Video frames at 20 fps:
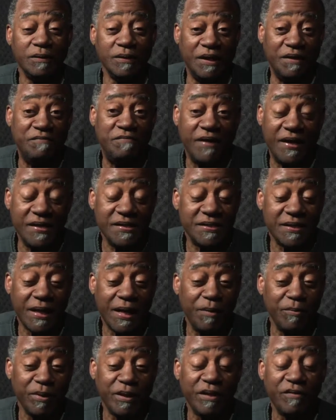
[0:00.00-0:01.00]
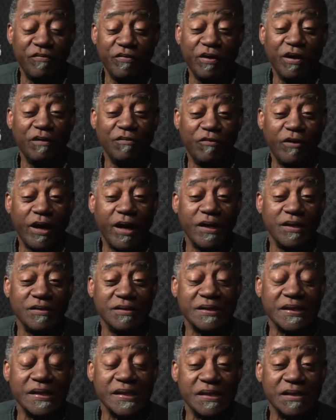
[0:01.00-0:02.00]
Advice that I would give young
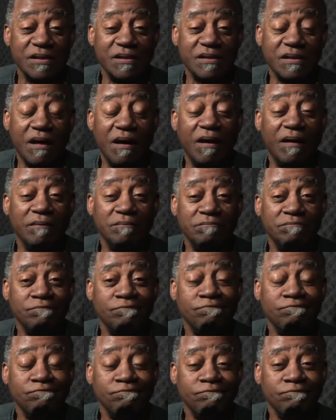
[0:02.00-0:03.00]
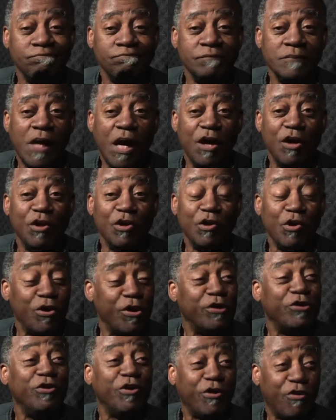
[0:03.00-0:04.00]
writers is
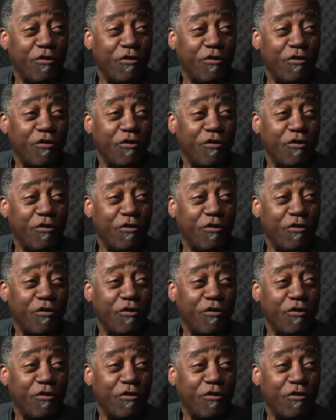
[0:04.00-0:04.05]
learn your